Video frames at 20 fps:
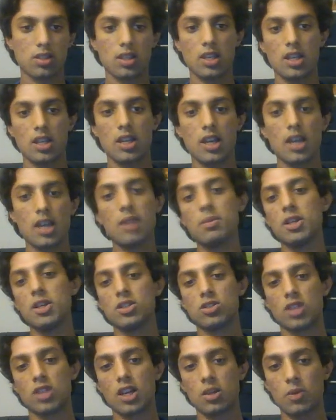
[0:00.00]
the
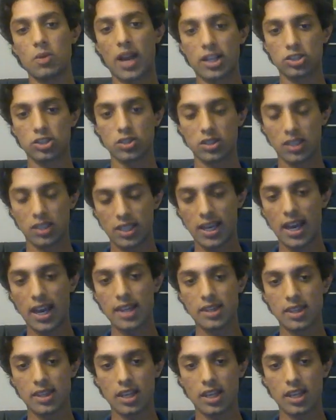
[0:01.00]
image that you actually get,